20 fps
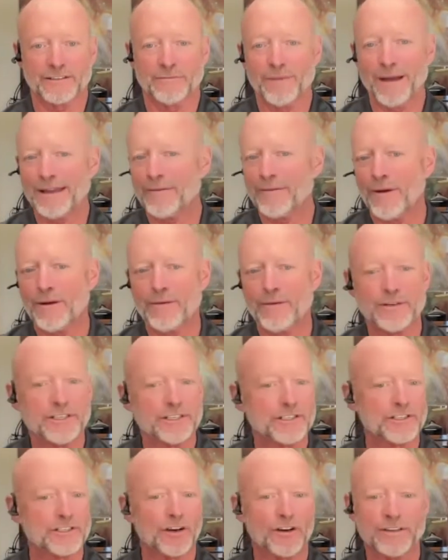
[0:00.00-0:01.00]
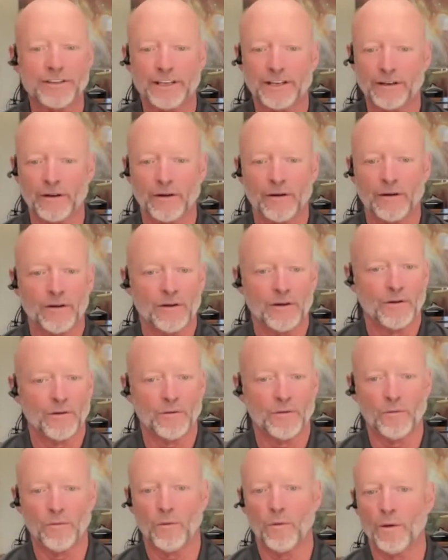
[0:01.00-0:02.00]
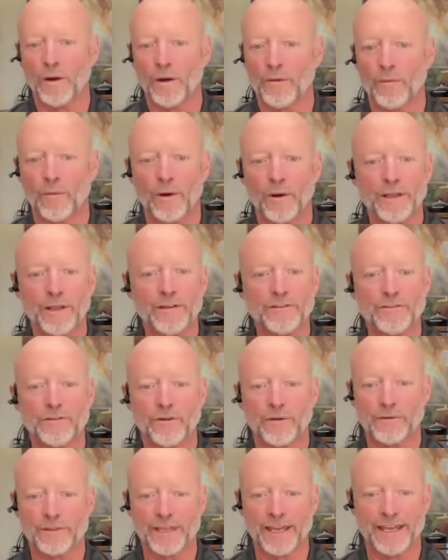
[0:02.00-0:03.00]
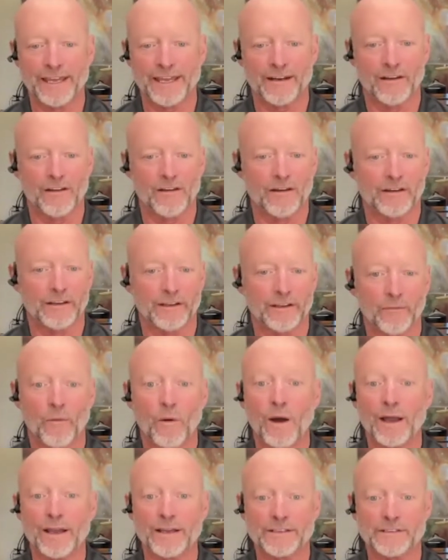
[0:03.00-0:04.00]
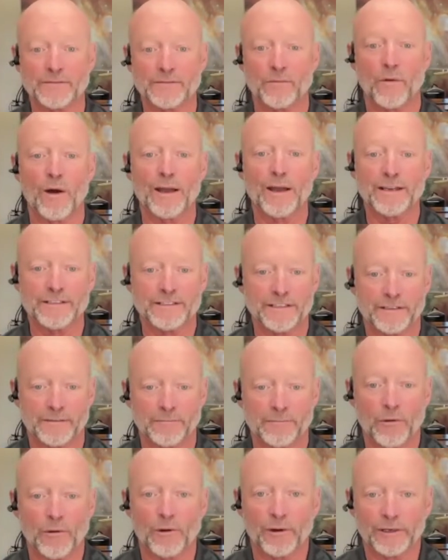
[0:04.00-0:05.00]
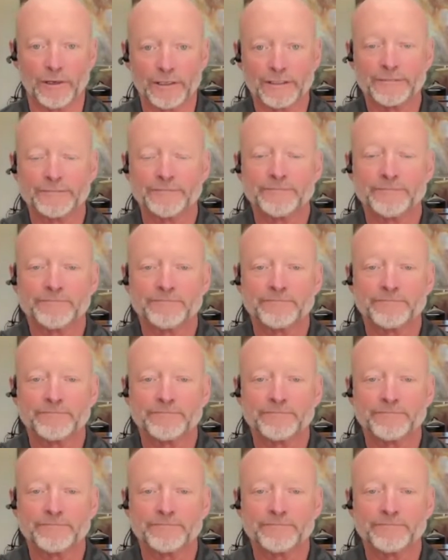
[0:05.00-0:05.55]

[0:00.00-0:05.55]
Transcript: So Mike, why don't we just start there? What, what are you doing with analog and why, why is it important?